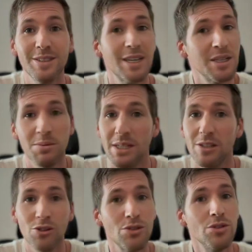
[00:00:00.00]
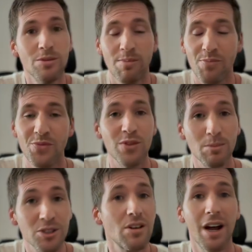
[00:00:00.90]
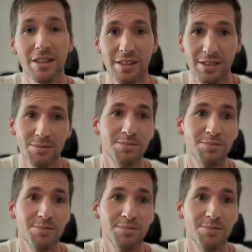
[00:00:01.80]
KDB from scratch,